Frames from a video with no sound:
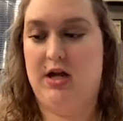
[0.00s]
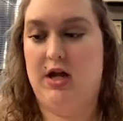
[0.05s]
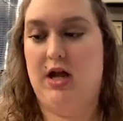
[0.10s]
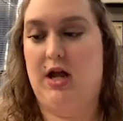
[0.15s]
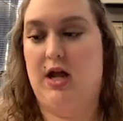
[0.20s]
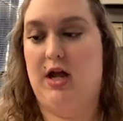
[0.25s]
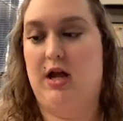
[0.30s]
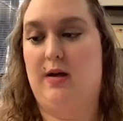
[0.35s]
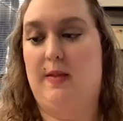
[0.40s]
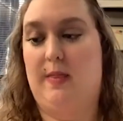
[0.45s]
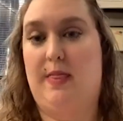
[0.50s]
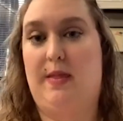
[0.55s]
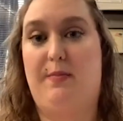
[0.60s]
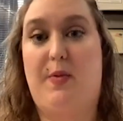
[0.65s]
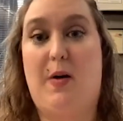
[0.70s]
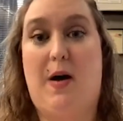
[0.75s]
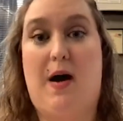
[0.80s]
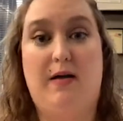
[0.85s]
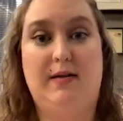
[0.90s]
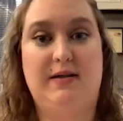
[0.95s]
The
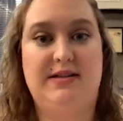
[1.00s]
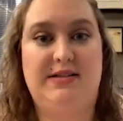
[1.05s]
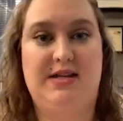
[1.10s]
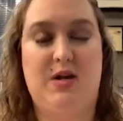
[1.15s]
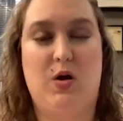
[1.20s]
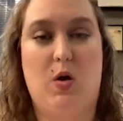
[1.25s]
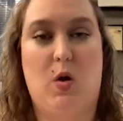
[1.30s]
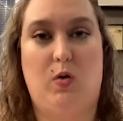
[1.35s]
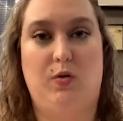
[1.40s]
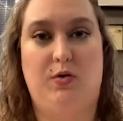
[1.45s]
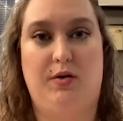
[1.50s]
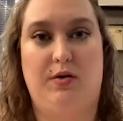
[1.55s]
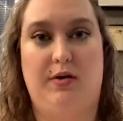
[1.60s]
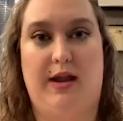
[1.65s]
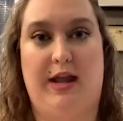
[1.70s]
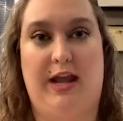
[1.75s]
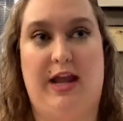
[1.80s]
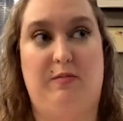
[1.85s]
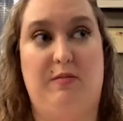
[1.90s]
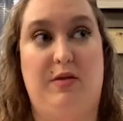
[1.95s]
policyholder
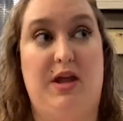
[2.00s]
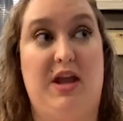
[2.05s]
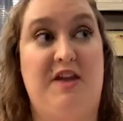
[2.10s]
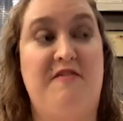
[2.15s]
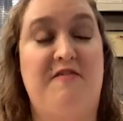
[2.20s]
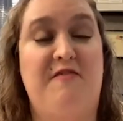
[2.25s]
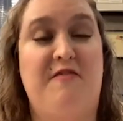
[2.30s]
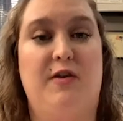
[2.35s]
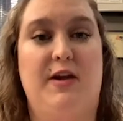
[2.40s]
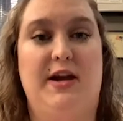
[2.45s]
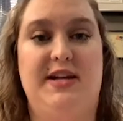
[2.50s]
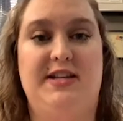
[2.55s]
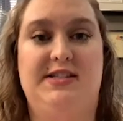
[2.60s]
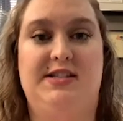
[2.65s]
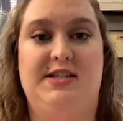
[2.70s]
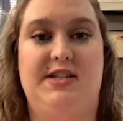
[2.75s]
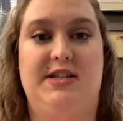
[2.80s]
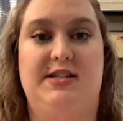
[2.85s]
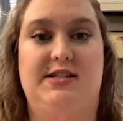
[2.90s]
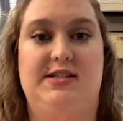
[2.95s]
name, if for
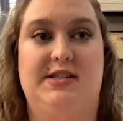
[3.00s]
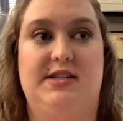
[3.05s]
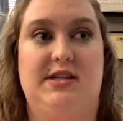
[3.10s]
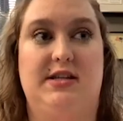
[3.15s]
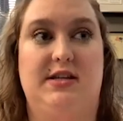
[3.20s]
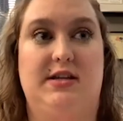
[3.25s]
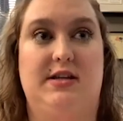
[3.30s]
instance